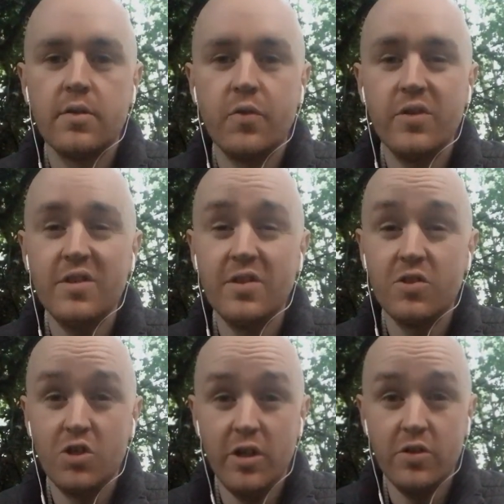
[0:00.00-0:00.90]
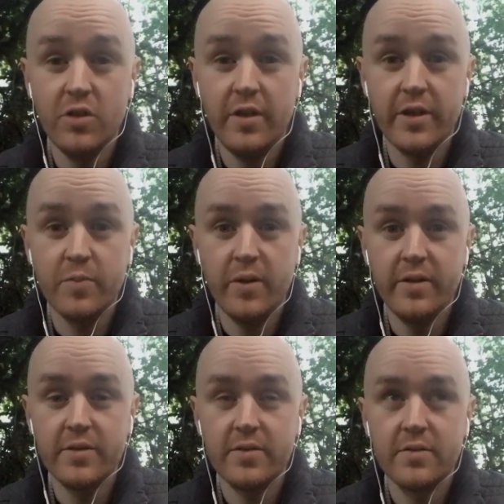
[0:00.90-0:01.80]
There is this change that takes
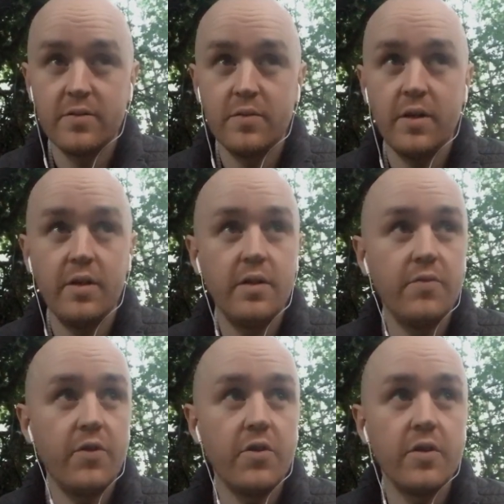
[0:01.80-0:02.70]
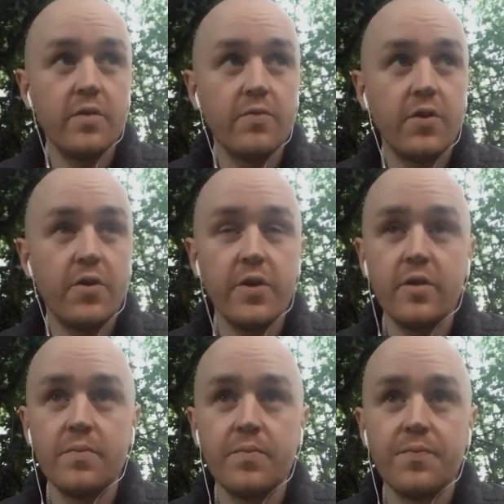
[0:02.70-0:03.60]
place, a very,
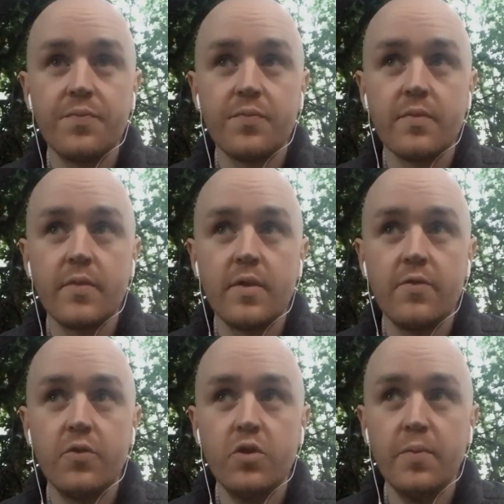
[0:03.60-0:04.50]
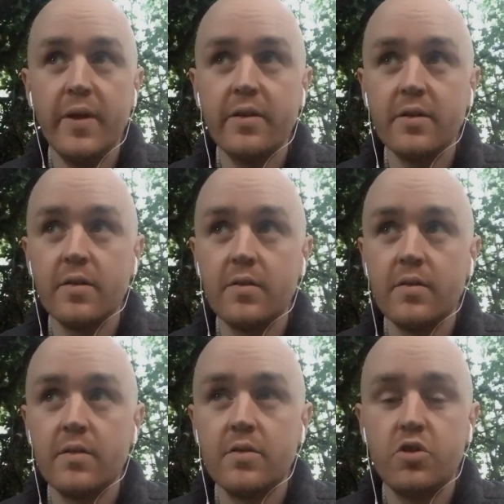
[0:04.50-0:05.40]
very fundamental
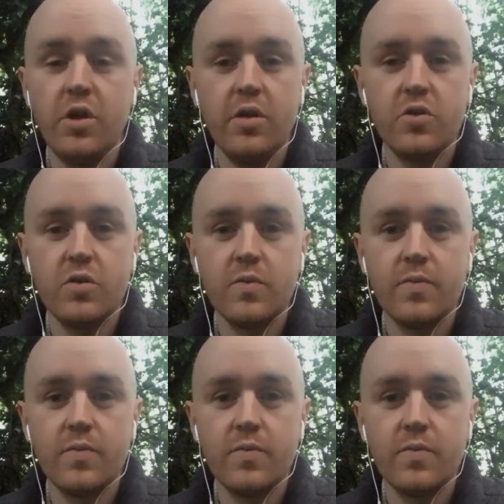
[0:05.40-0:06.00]
change